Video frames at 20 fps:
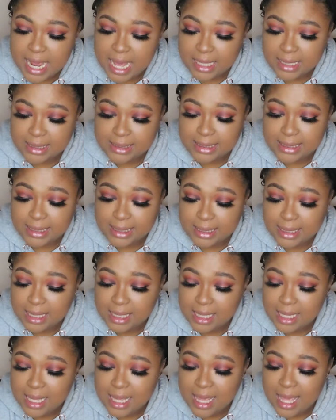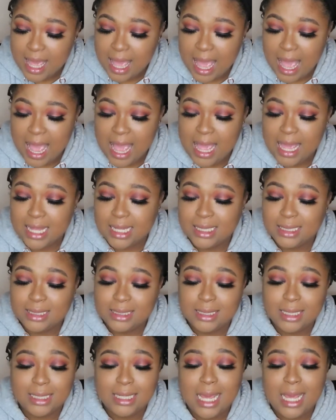talented,
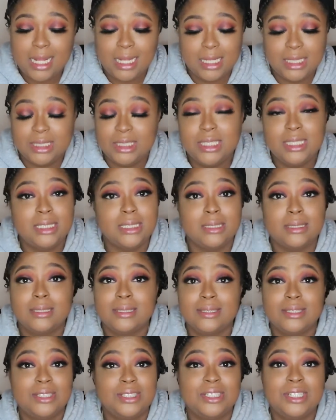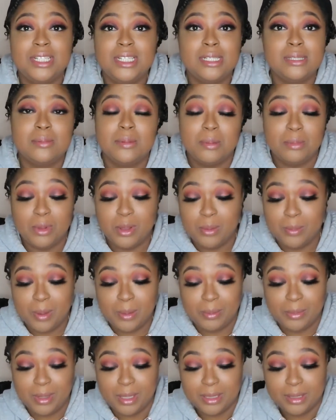and lately she's just been blowing
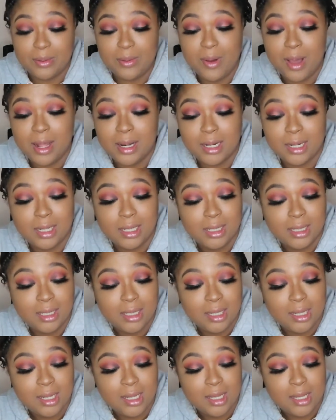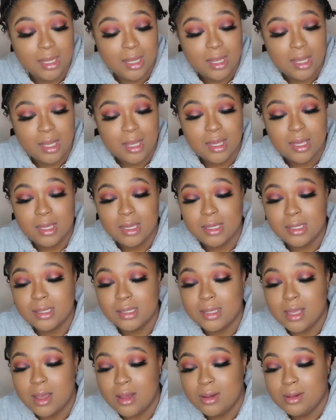people out the water.
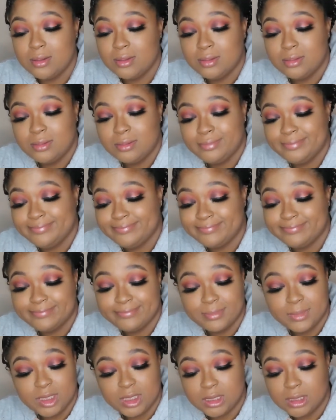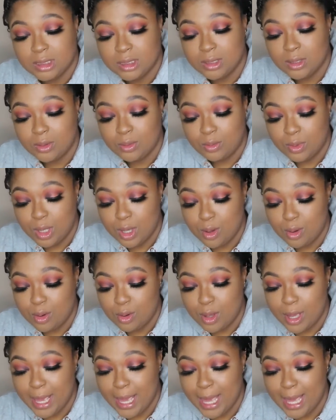So we're gonna
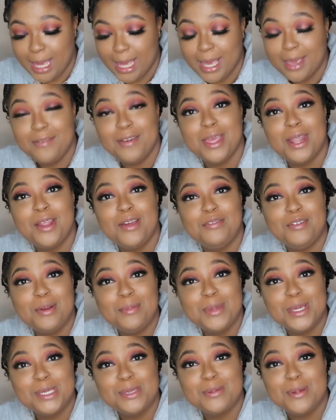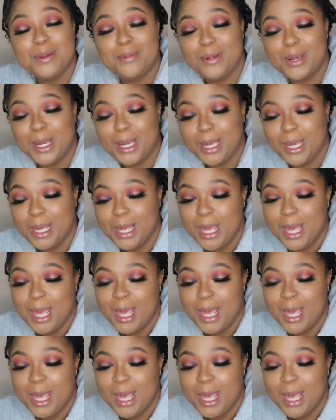go ahead and give it up for Miss Riri.